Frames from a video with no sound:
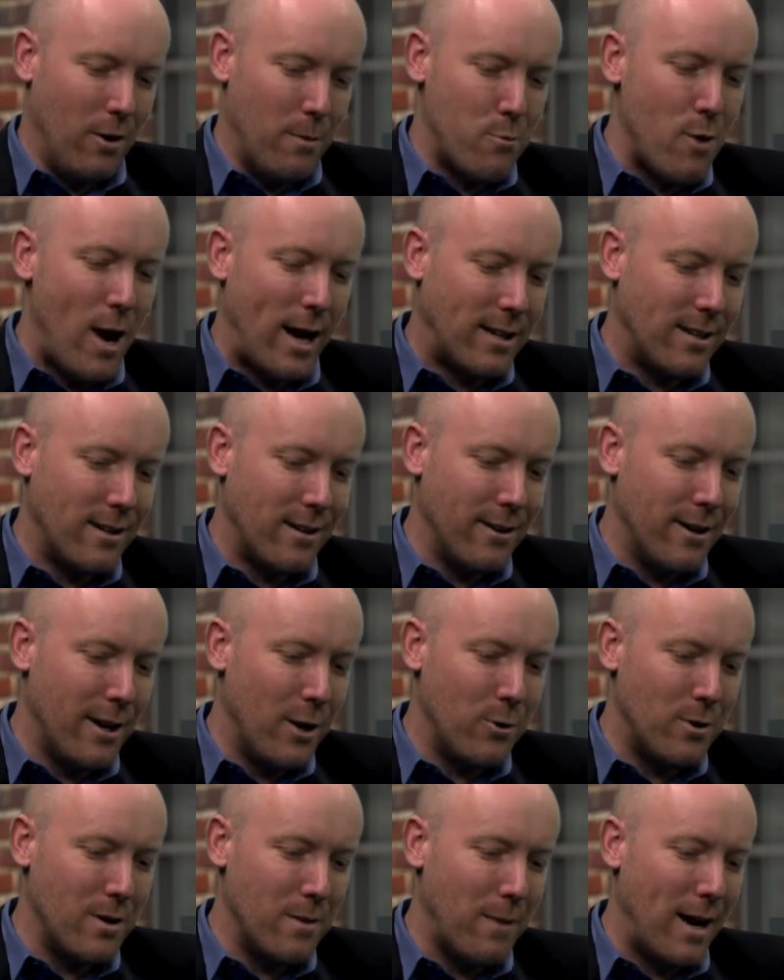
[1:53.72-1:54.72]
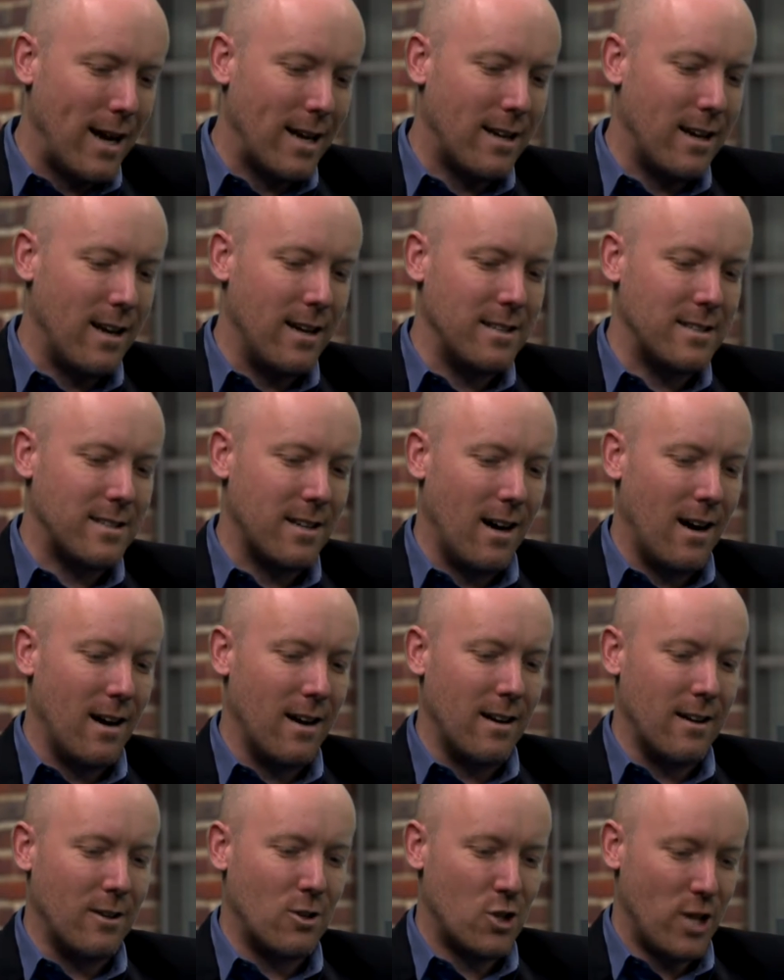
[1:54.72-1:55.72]
a practical note, in my case,
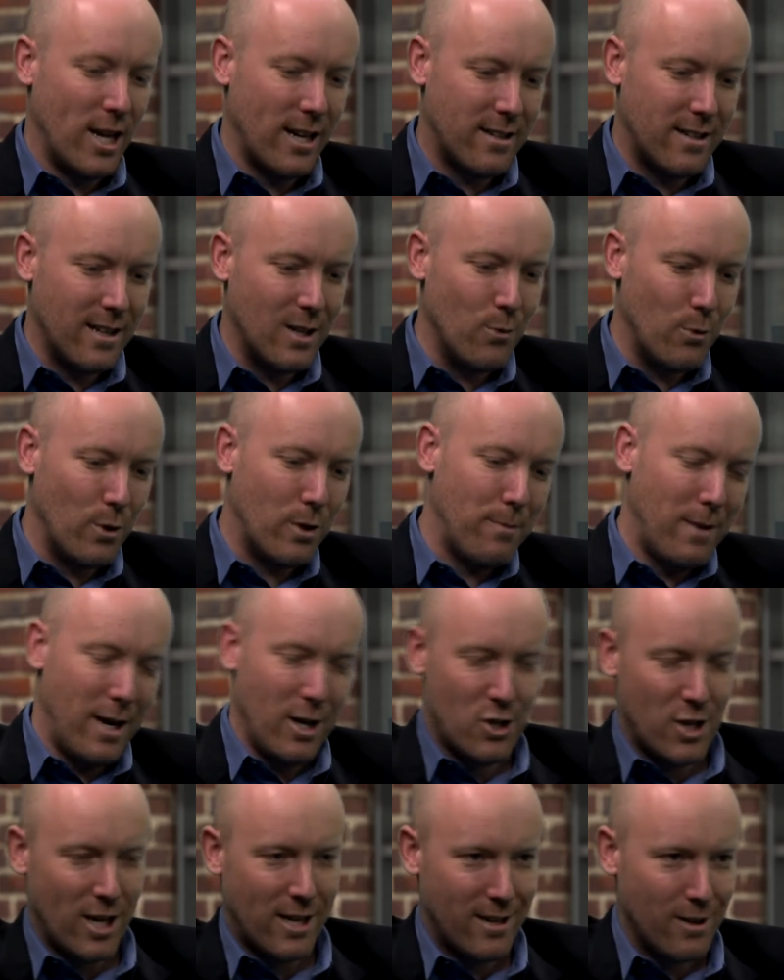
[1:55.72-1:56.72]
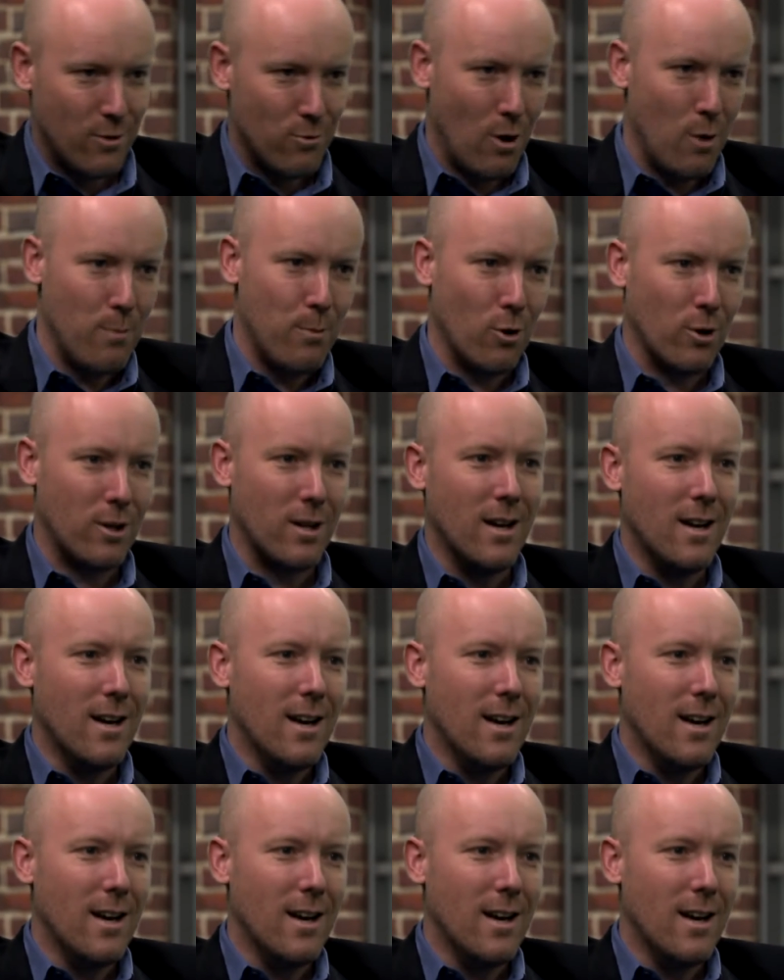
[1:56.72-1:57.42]
I checked in with my check-in robot,